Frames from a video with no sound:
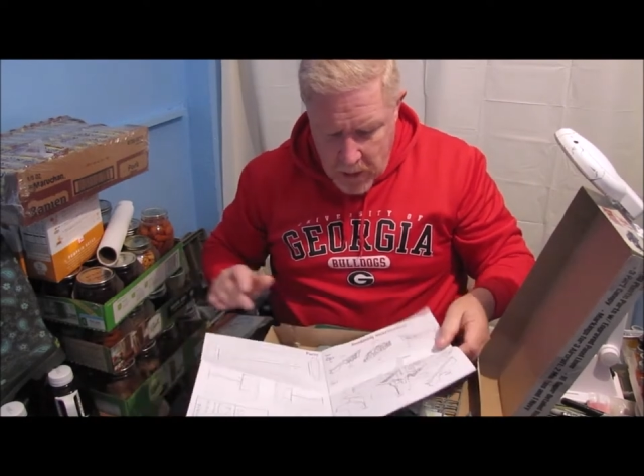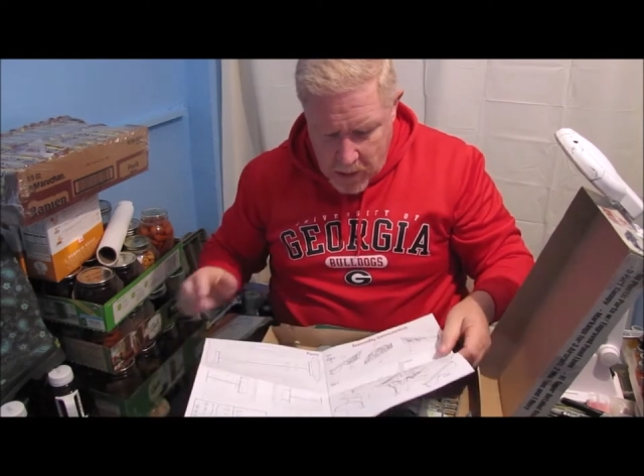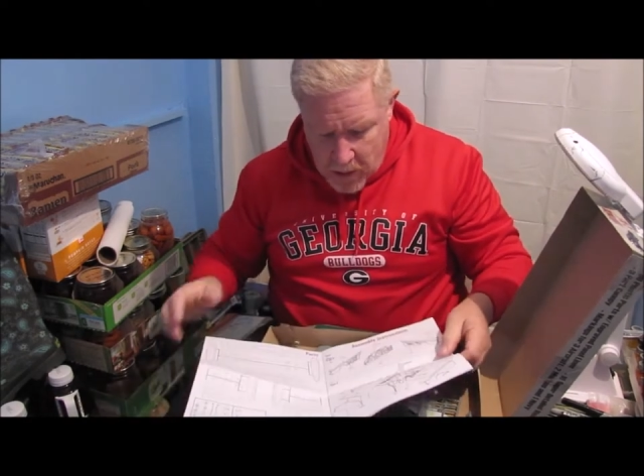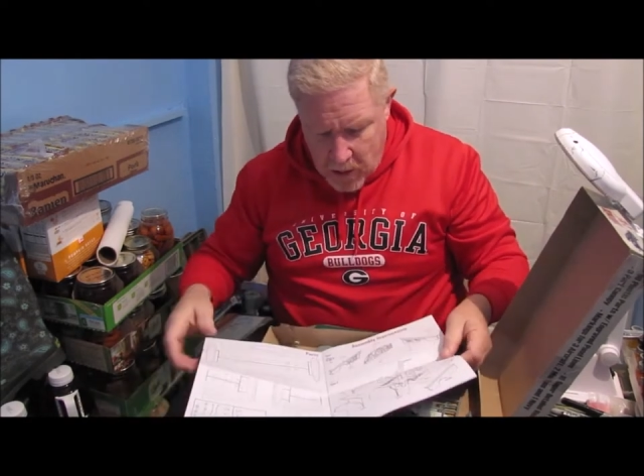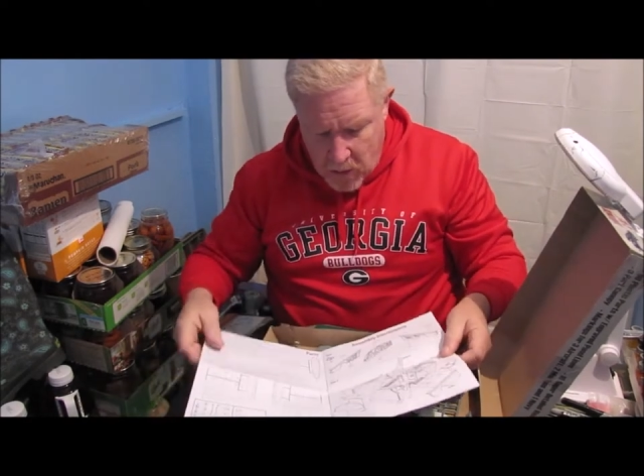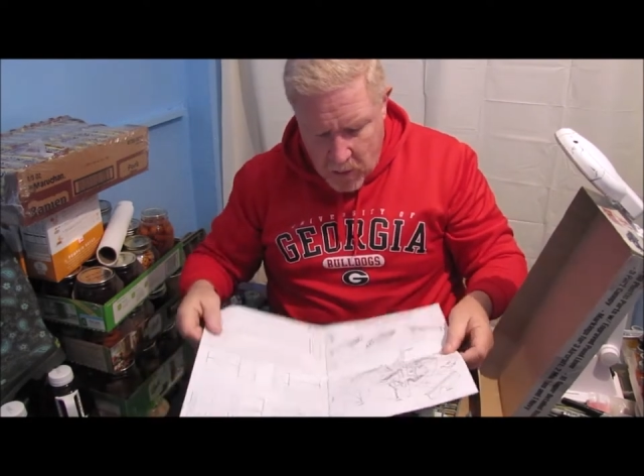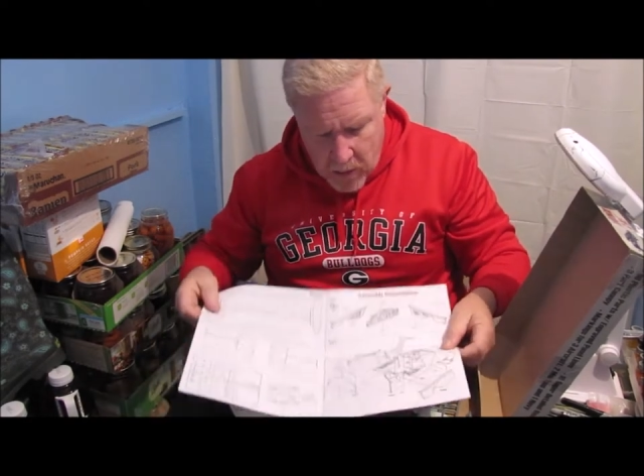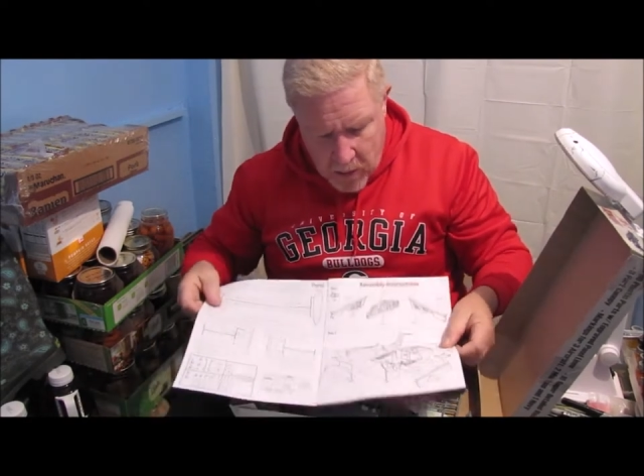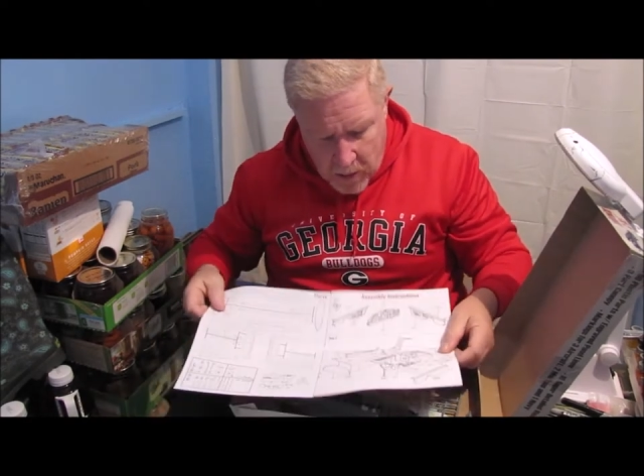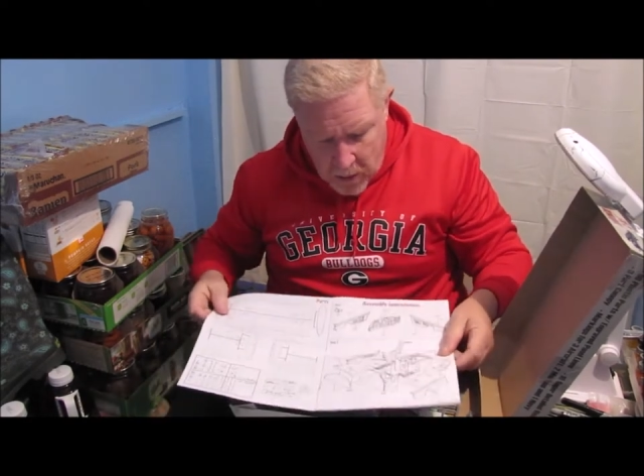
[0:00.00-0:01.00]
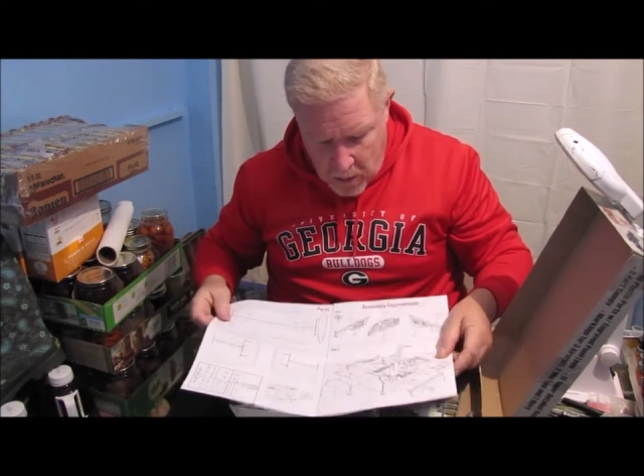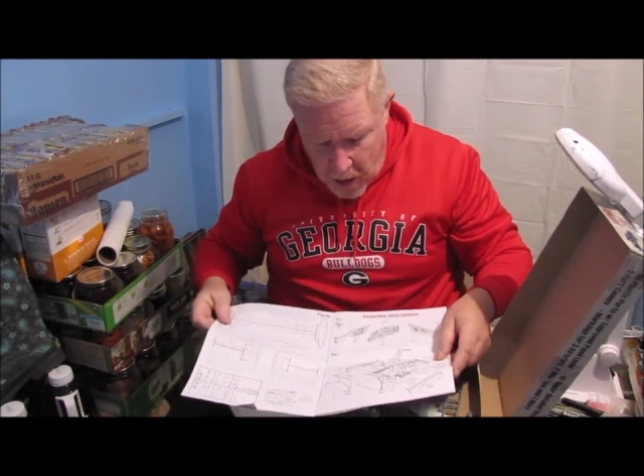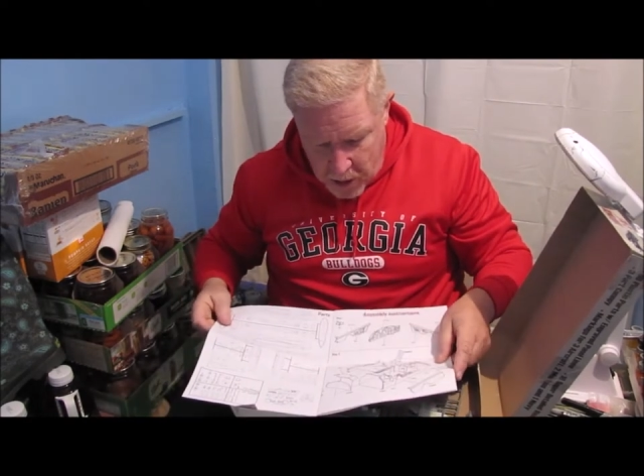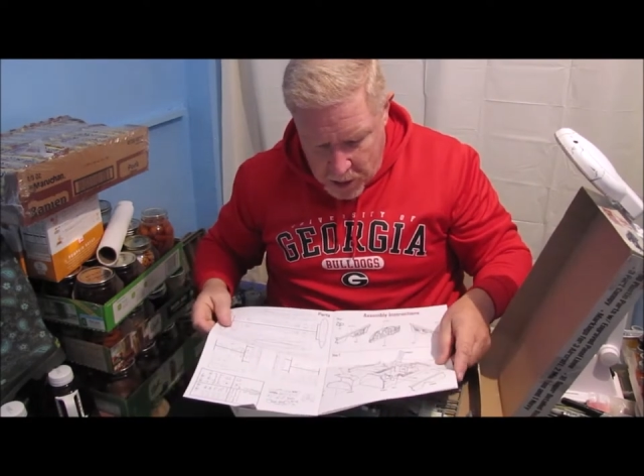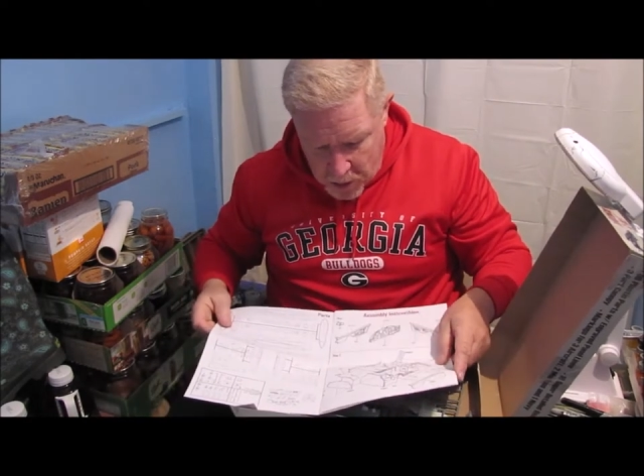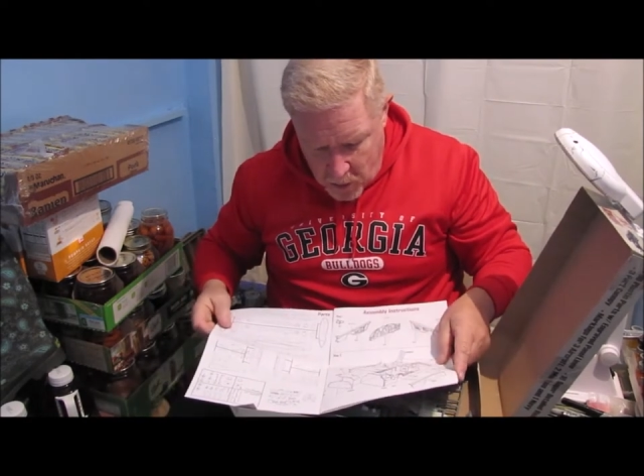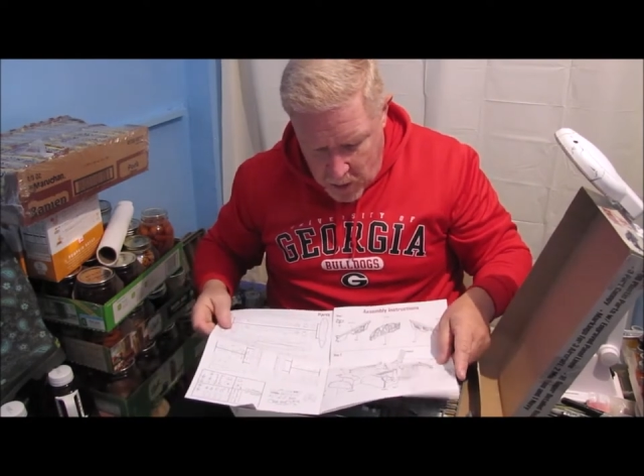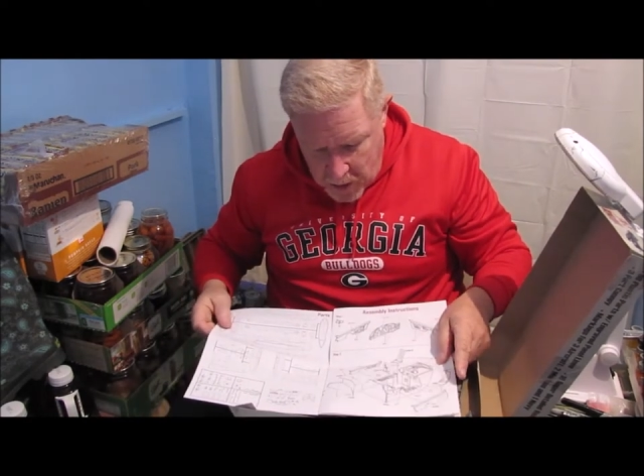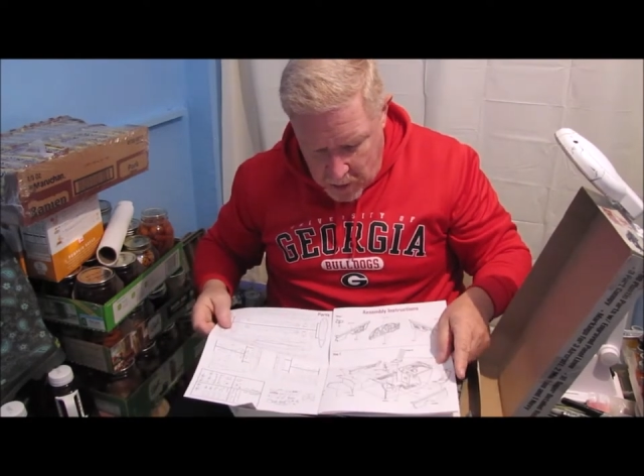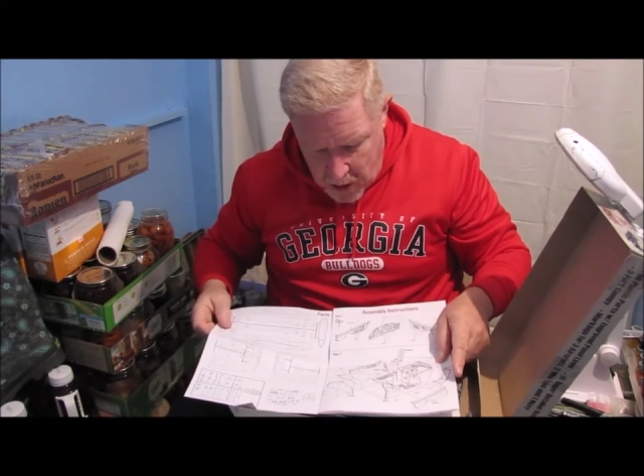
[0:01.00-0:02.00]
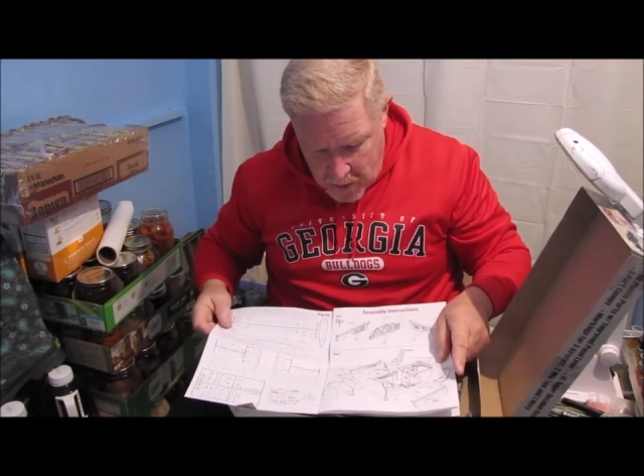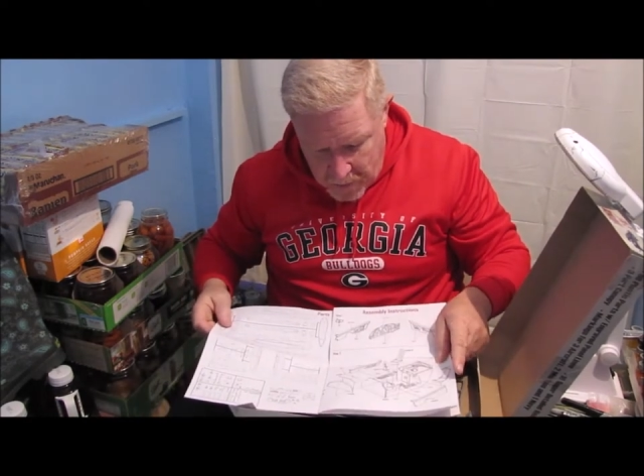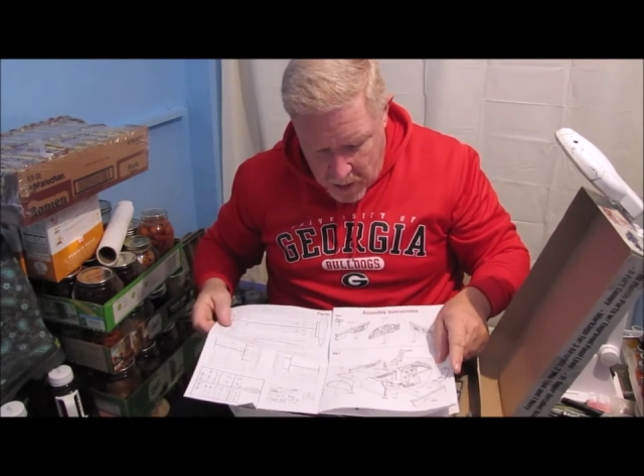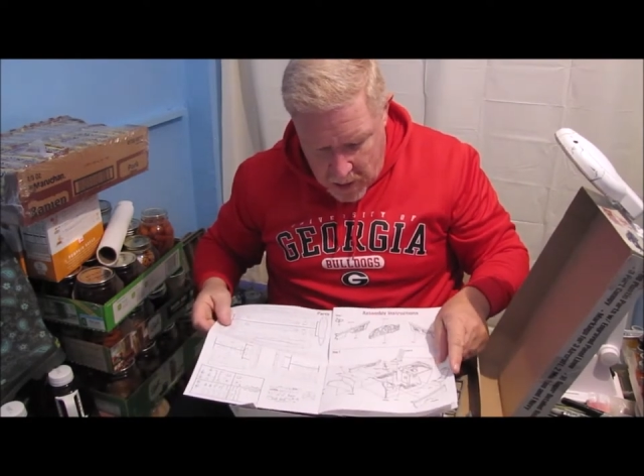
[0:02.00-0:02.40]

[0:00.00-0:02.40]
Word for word: So you're not sure what you're keeping